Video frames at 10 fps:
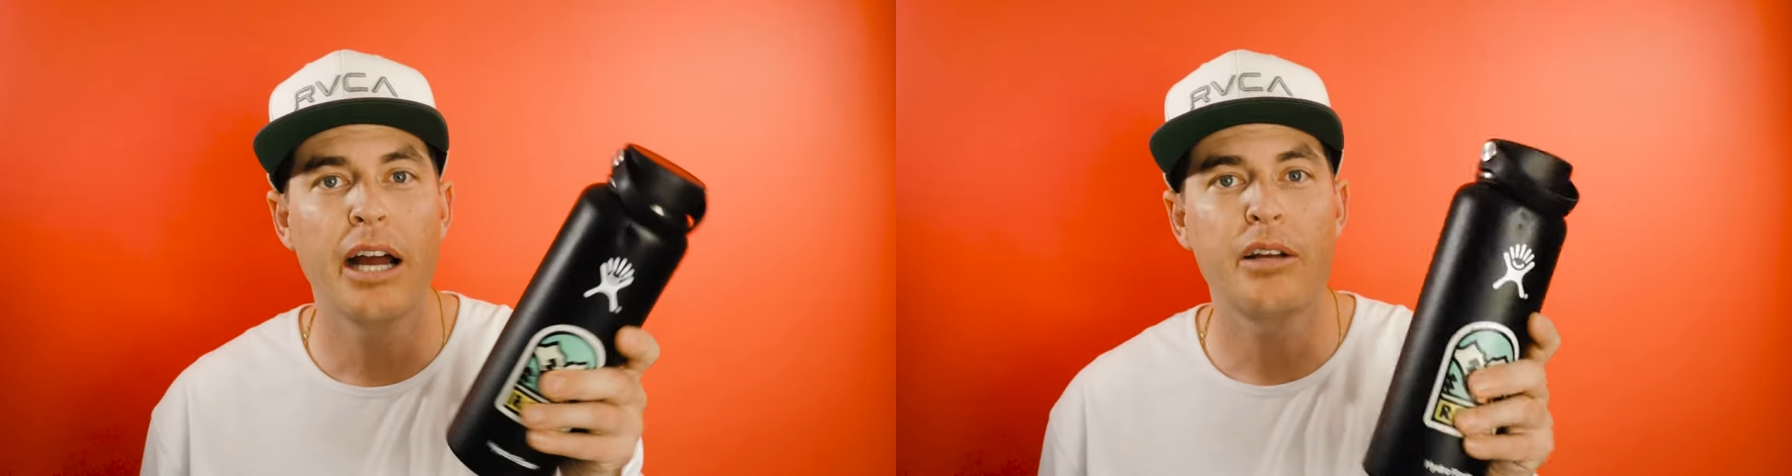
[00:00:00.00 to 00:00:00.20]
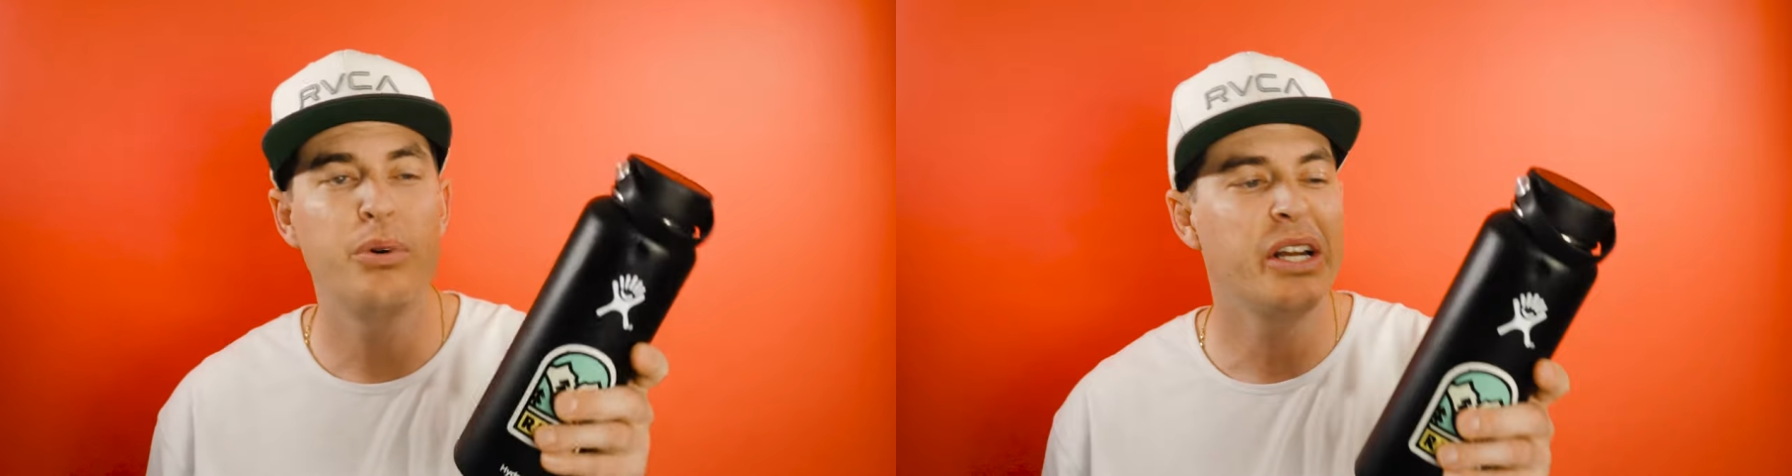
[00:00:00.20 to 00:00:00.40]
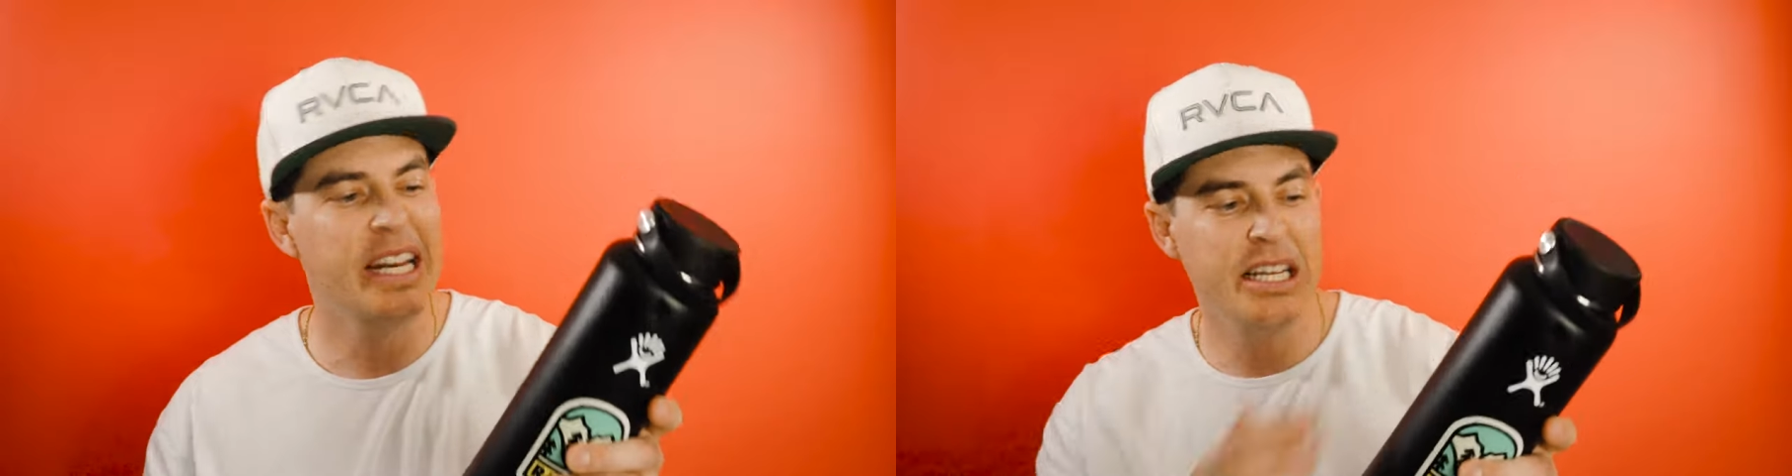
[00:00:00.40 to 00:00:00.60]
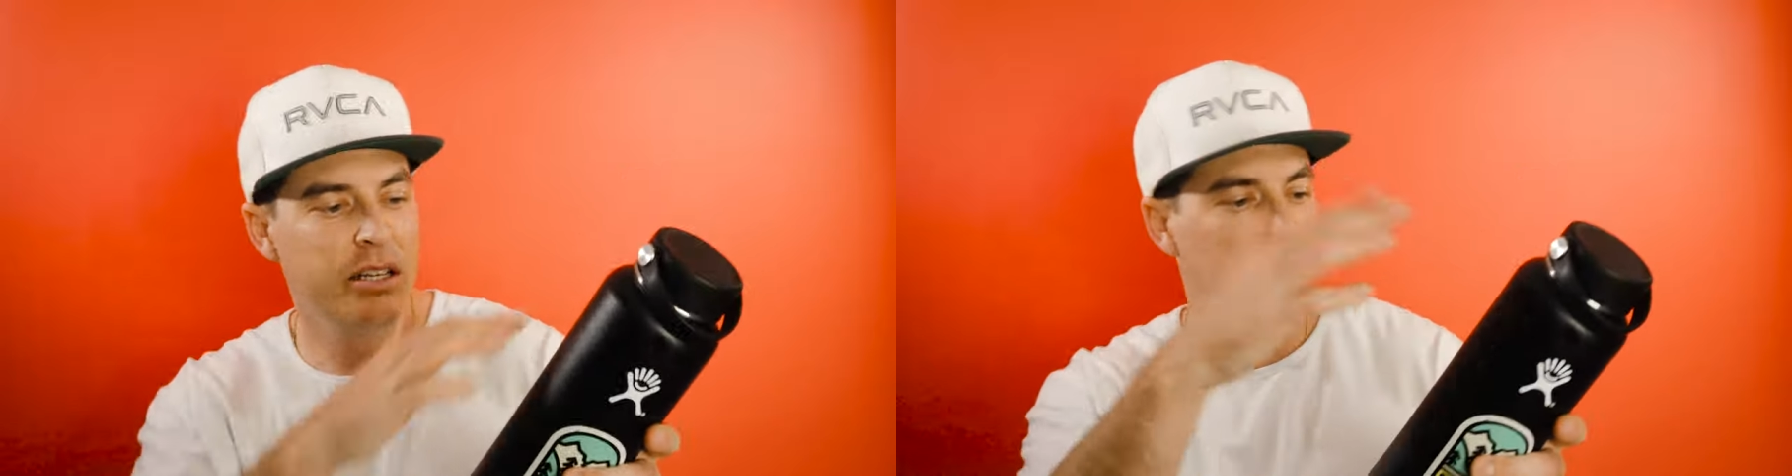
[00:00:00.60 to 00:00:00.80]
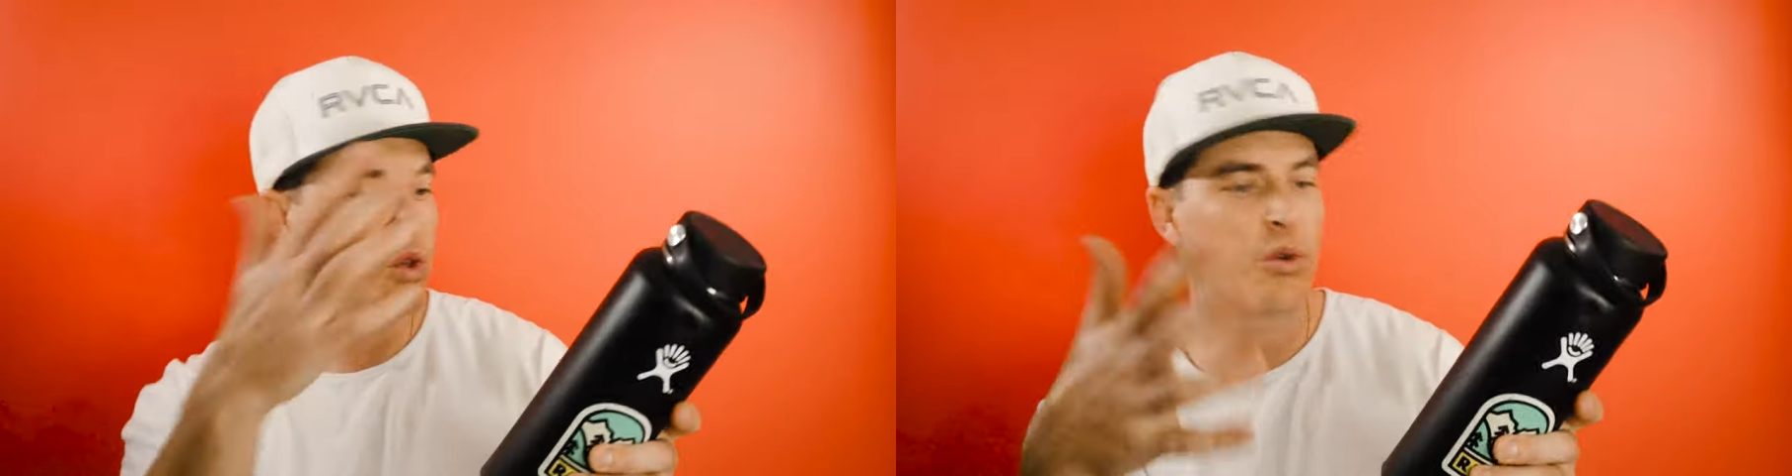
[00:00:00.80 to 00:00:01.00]
I could put any
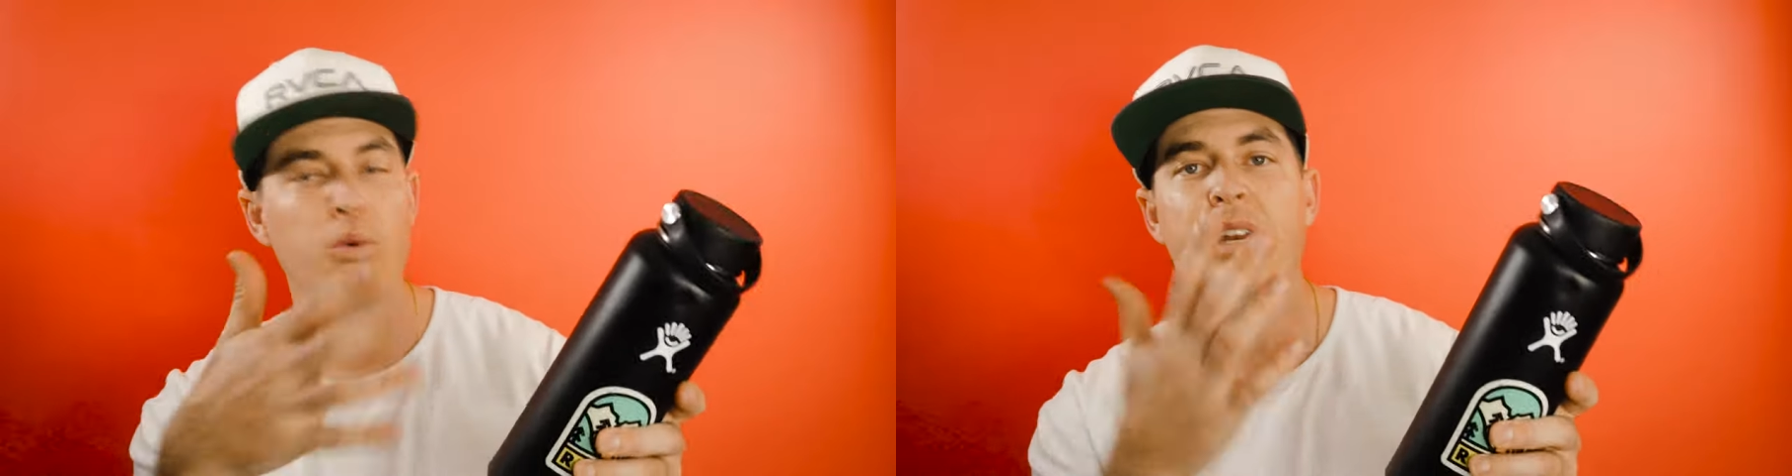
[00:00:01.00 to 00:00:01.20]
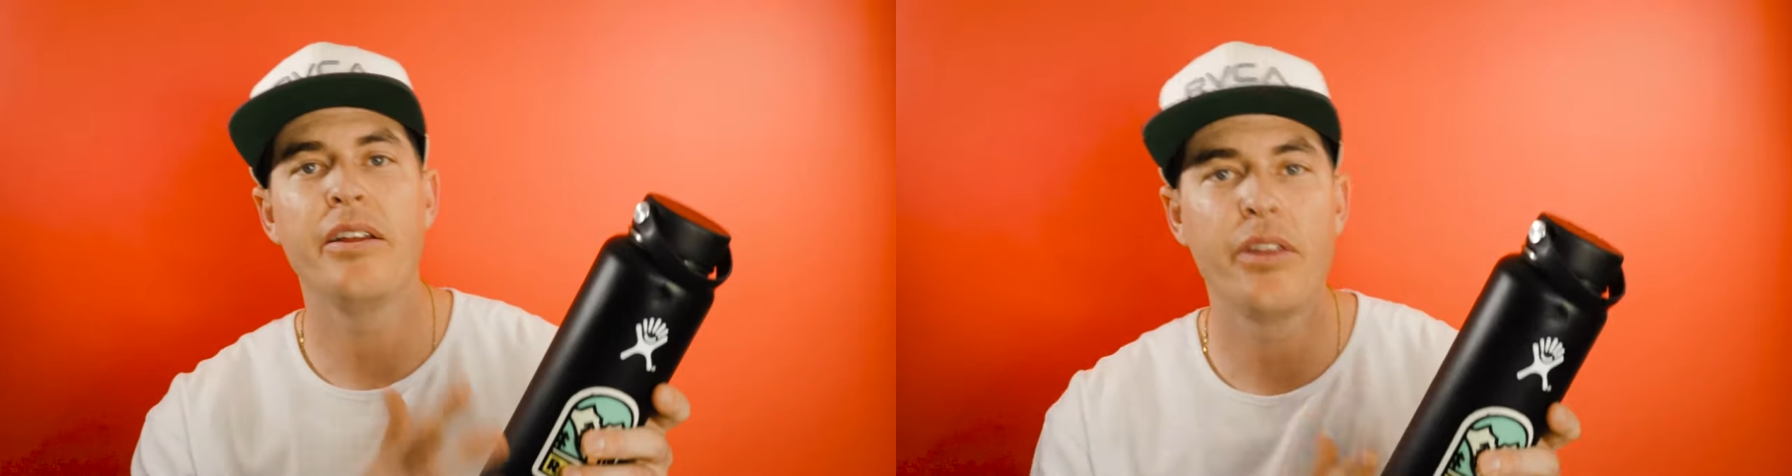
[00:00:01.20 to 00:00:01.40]
other liquid